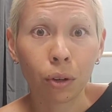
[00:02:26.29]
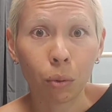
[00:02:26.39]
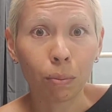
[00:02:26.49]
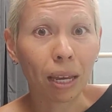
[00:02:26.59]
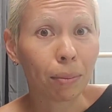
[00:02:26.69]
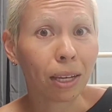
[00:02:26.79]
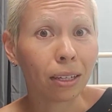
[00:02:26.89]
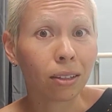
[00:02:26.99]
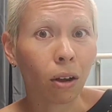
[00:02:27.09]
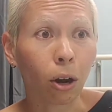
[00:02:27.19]
When
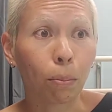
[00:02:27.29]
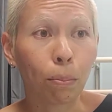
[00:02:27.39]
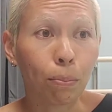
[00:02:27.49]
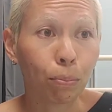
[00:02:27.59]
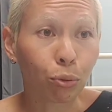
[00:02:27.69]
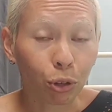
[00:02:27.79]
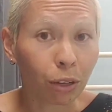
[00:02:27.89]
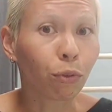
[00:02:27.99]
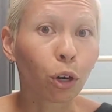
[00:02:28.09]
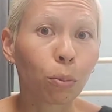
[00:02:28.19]
babies are
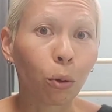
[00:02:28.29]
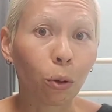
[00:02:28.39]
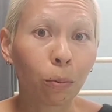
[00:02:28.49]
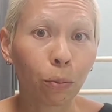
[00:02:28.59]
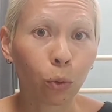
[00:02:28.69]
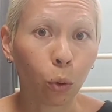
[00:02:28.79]
pre-verbal